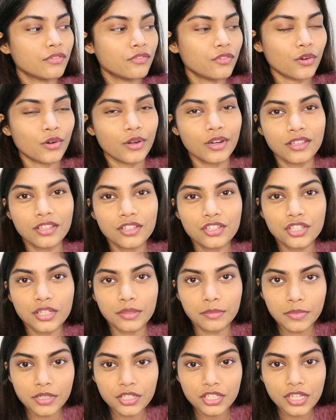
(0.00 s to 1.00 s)
for the
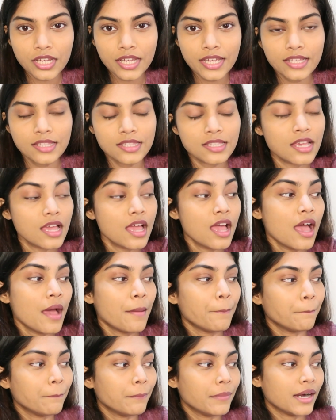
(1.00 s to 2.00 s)
shimmer shades.
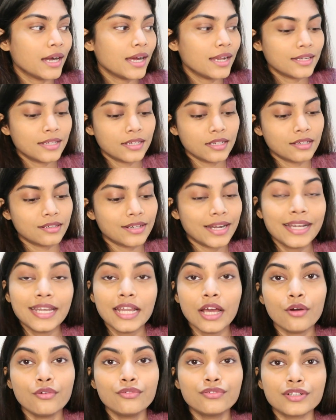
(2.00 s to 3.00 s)
But right
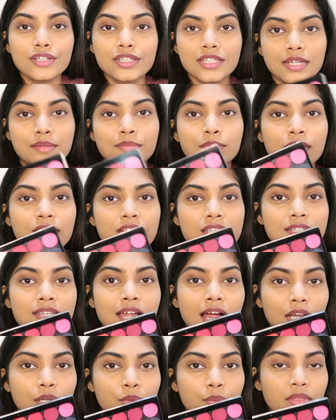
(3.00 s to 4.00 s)
now, first I'm going to
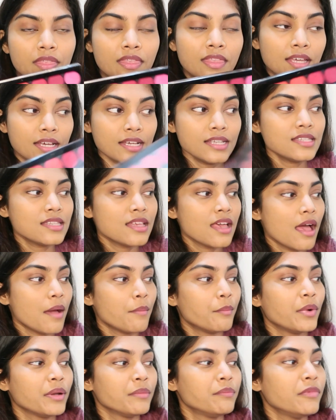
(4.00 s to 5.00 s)
start with this.
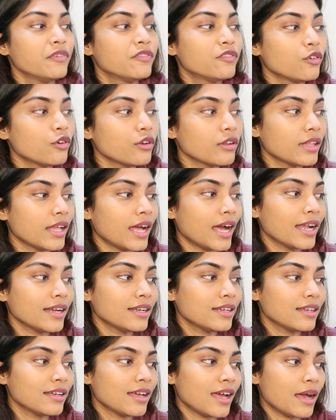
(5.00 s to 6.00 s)
But before
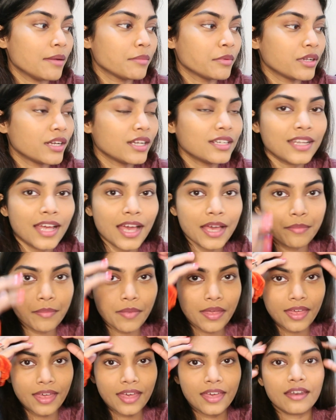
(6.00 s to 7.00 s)
that, I'm going to tie
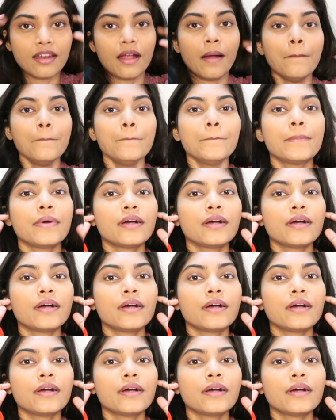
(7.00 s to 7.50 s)
my hair up.